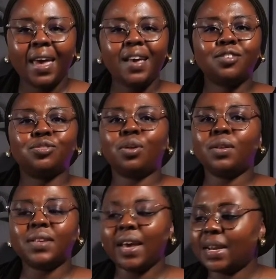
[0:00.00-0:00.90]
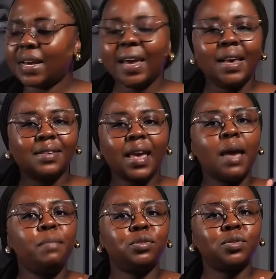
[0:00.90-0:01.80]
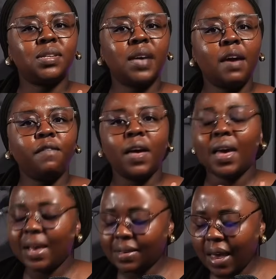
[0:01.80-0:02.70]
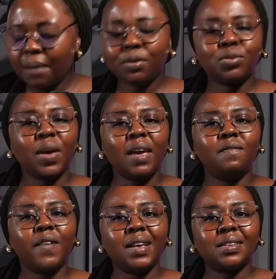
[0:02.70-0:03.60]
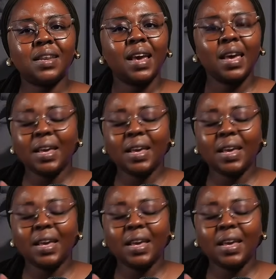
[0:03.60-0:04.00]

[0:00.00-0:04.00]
He's sorted. He's able to save. He's able to invest.